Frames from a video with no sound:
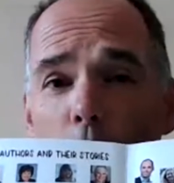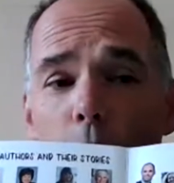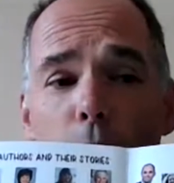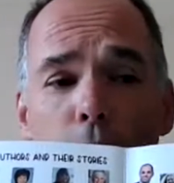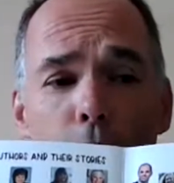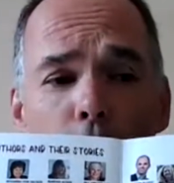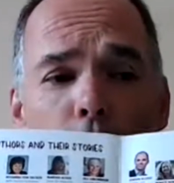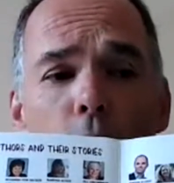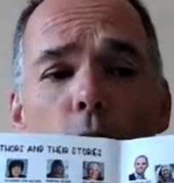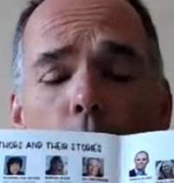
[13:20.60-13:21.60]

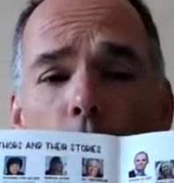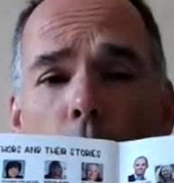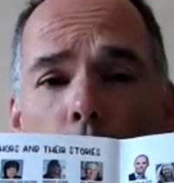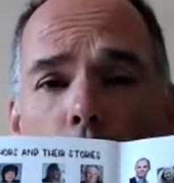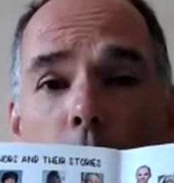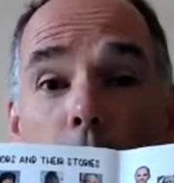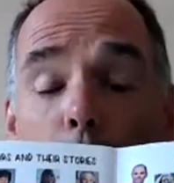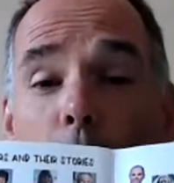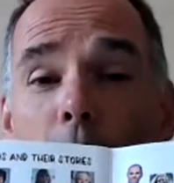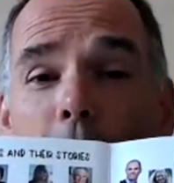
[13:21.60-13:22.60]
52 co-authors. Can you
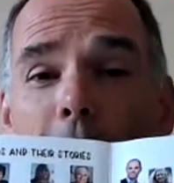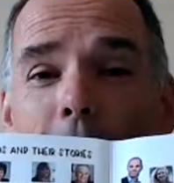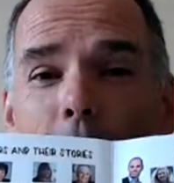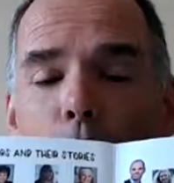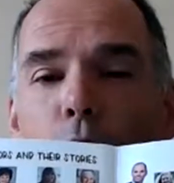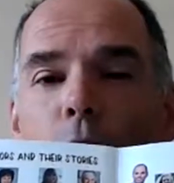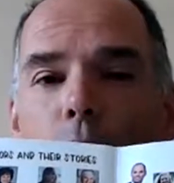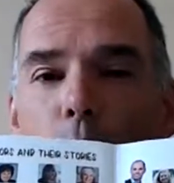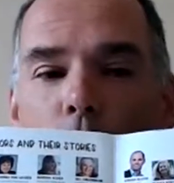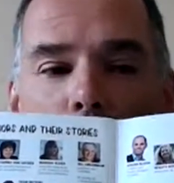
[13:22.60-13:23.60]
imagine a
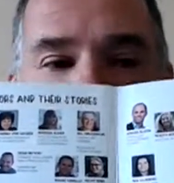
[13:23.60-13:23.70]
project with